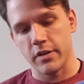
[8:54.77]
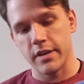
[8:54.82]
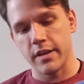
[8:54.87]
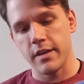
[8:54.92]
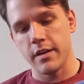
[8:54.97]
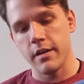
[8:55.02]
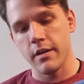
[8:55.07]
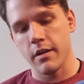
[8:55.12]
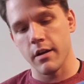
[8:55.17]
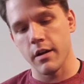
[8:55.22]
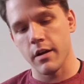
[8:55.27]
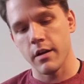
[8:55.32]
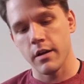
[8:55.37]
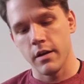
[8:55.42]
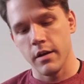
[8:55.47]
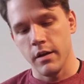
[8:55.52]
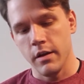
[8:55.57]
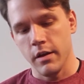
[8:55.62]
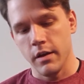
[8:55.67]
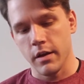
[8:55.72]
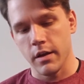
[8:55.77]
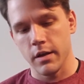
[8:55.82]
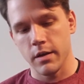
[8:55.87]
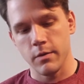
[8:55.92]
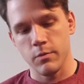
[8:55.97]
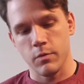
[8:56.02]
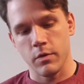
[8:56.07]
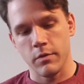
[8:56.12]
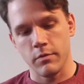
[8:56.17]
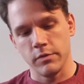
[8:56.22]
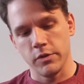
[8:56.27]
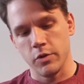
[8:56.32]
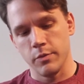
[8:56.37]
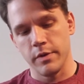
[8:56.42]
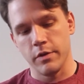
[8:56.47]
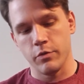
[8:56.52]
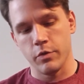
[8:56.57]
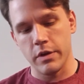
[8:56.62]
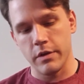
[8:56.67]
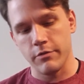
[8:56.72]
here, a little
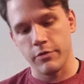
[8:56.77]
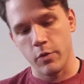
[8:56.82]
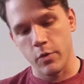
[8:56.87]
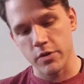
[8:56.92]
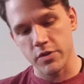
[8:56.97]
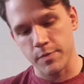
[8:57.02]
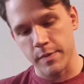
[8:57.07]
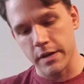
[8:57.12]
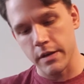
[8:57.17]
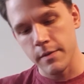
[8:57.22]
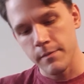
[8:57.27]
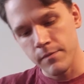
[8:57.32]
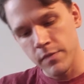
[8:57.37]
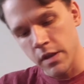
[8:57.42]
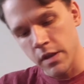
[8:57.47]
bit of reinforcement.